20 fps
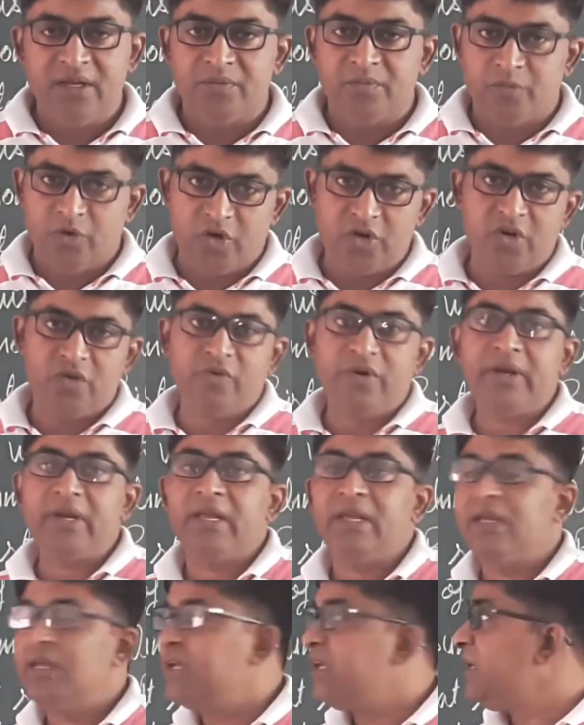
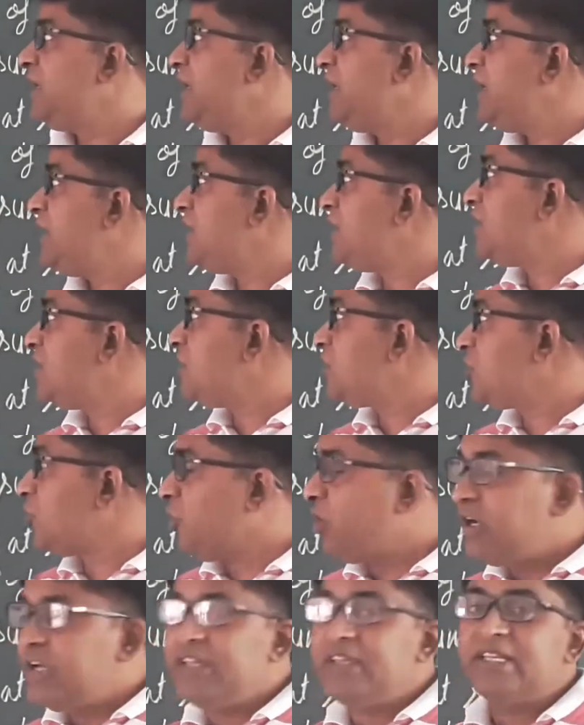Moreover, he
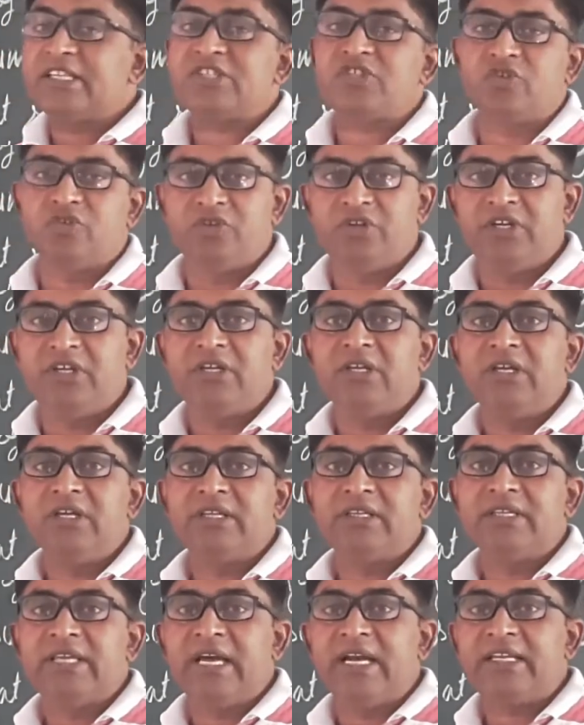told in the story
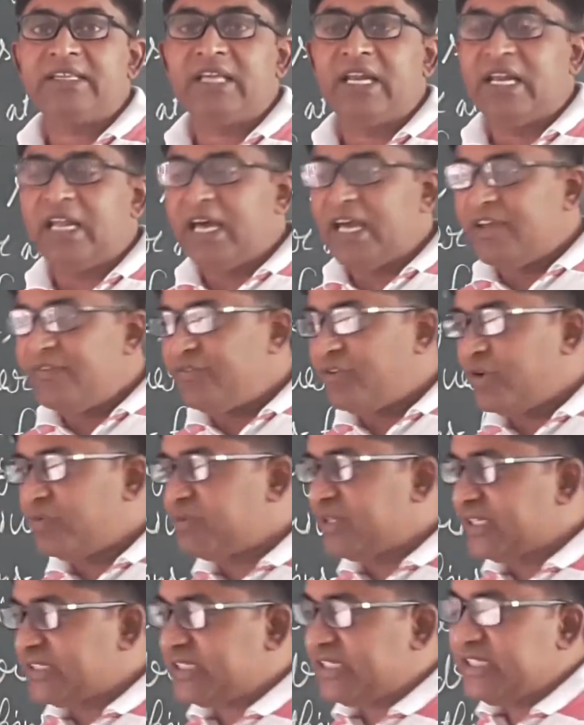that the life
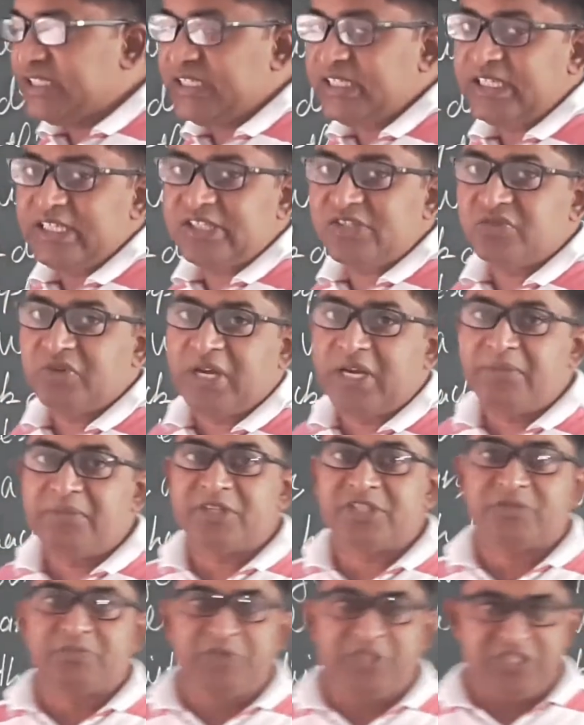of the city is very
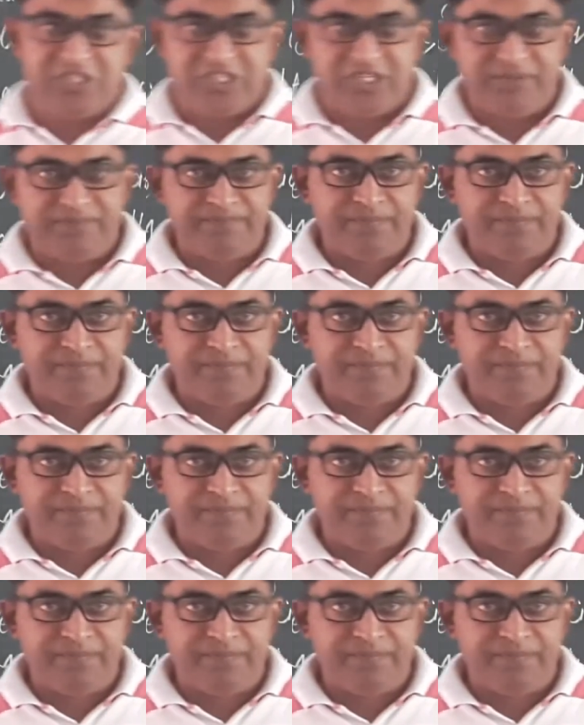much busy,